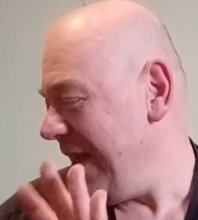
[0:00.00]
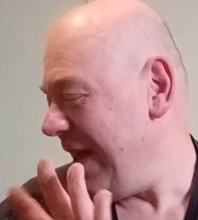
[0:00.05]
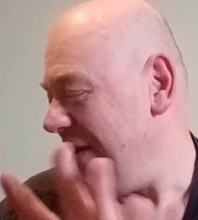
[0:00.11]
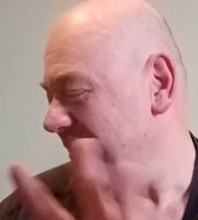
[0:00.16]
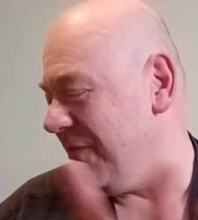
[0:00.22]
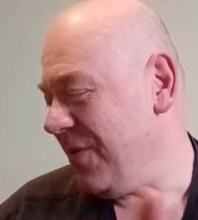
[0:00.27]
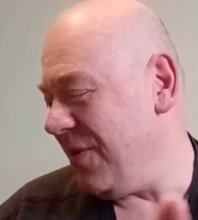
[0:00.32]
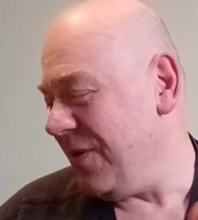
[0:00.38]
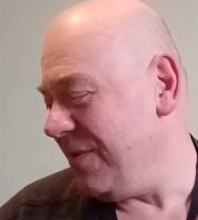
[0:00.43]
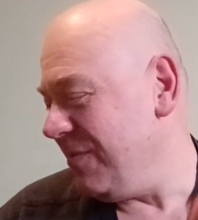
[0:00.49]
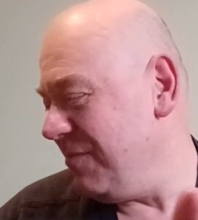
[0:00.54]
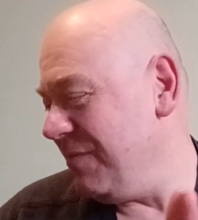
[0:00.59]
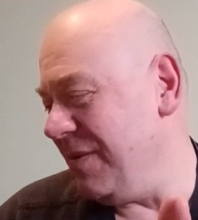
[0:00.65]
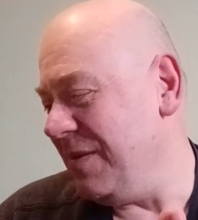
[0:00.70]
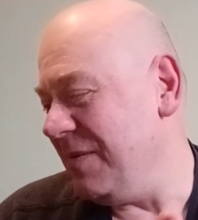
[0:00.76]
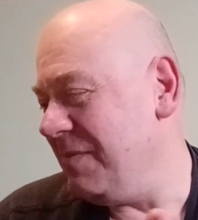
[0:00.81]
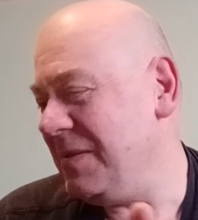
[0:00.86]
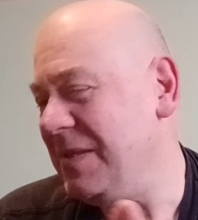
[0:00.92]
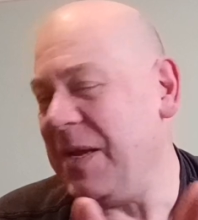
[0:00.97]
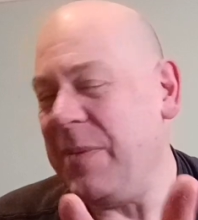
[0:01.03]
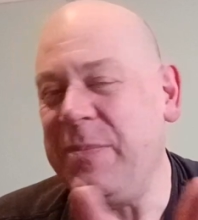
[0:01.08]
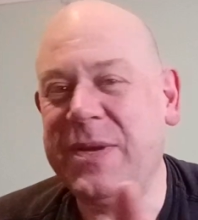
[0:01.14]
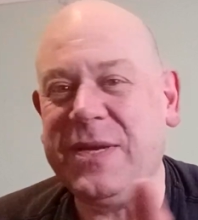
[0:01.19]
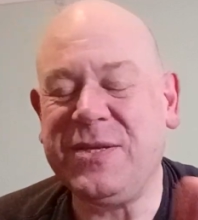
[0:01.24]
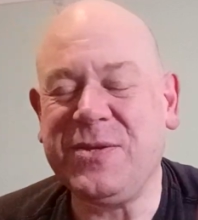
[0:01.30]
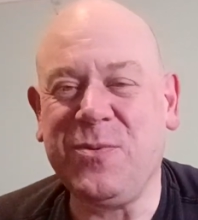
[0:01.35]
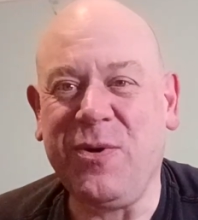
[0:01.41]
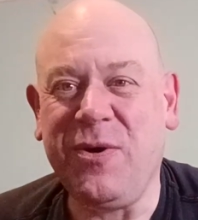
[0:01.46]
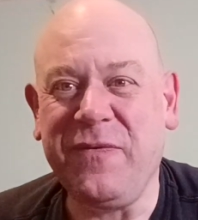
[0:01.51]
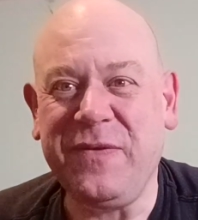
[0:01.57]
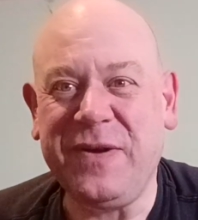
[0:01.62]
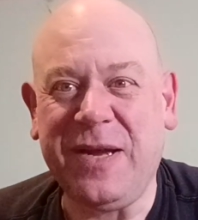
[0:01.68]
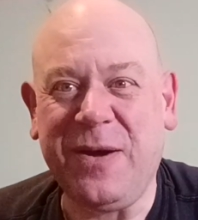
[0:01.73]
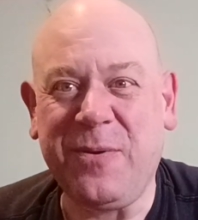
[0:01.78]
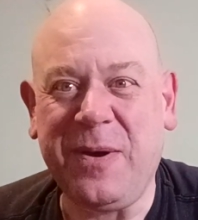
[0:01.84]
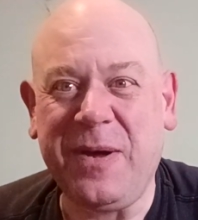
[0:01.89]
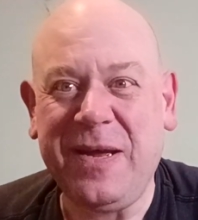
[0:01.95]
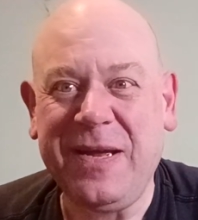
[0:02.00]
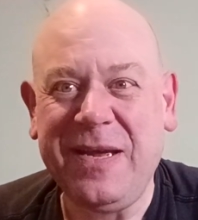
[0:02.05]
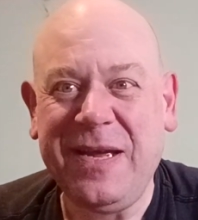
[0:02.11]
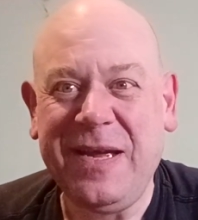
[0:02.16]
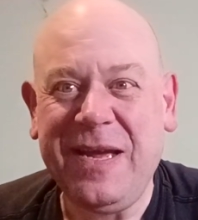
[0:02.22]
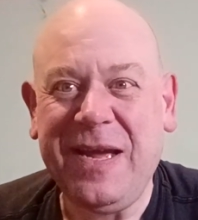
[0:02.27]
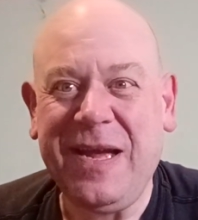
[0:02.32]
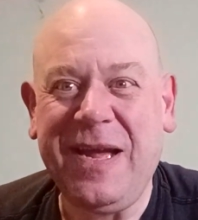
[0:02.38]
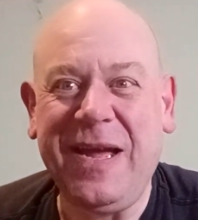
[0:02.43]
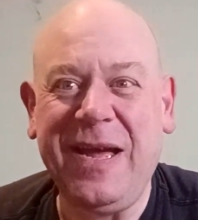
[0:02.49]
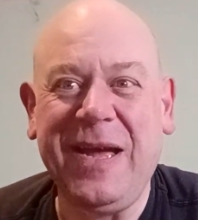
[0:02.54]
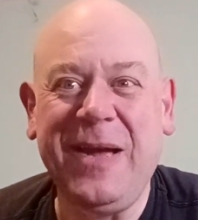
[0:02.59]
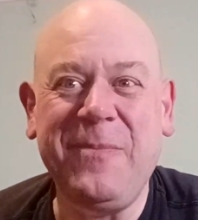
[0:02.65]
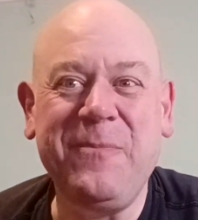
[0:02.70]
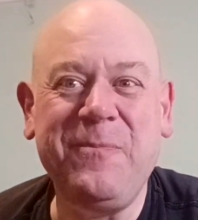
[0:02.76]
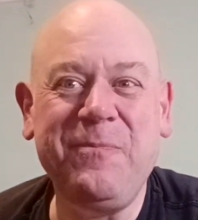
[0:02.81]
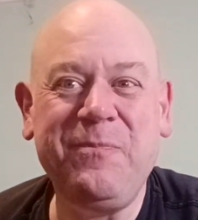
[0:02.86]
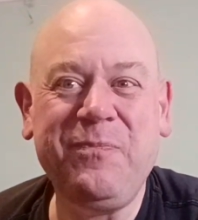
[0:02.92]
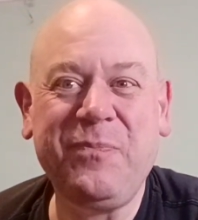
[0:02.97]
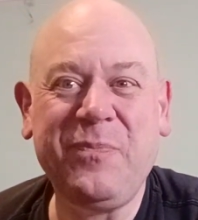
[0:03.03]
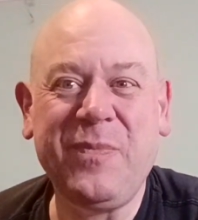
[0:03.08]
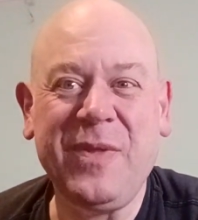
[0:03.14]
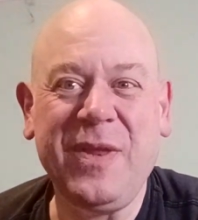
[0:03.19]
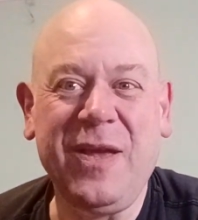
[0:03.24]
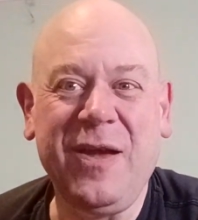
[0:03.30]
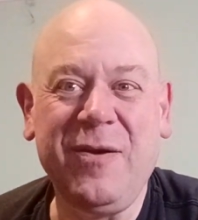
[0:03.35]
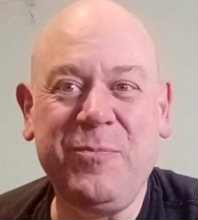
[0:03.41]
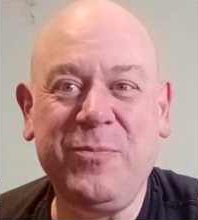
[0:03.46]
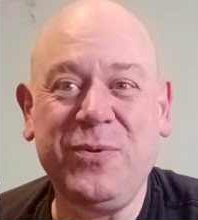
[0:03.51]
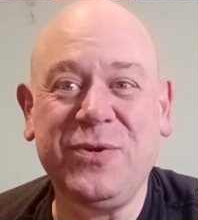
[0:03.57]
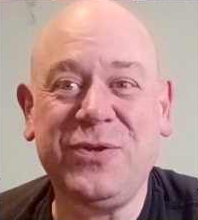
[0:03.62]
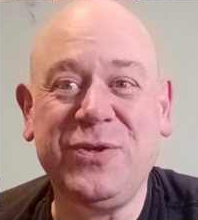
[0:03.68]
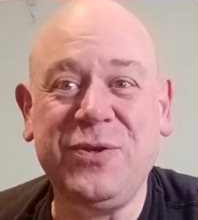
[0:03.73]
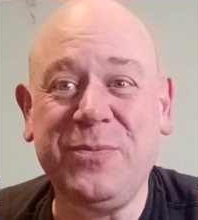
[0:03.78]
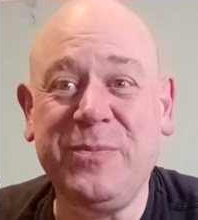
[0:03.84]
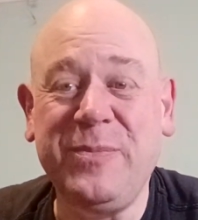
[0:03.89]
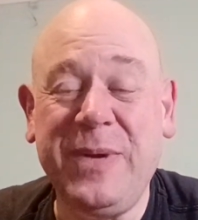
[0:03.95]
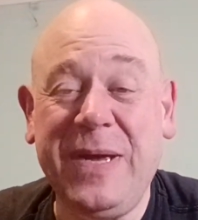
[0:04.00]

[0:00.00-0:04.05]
I've got 10 minutes, quarter of an hour. Um, I'll put some